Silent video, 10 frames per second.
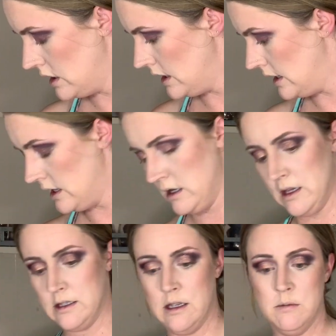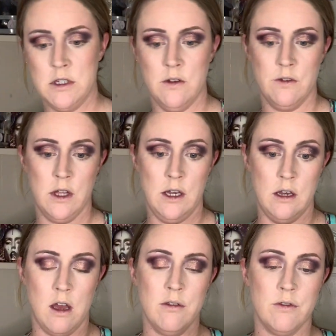And this seems to have cleaned
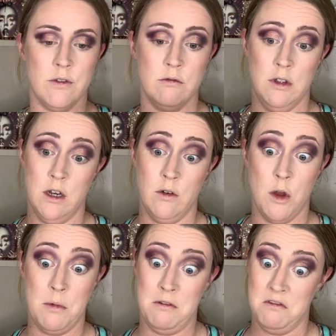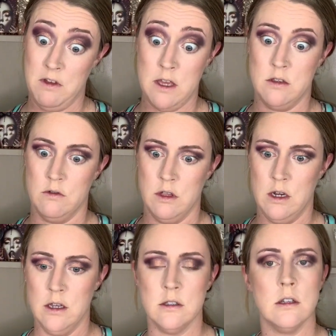off, you know, on my face really
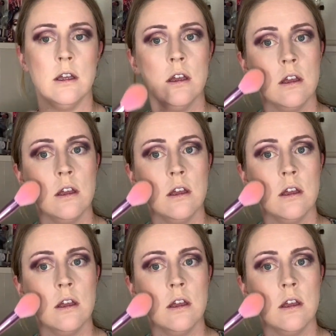nicely.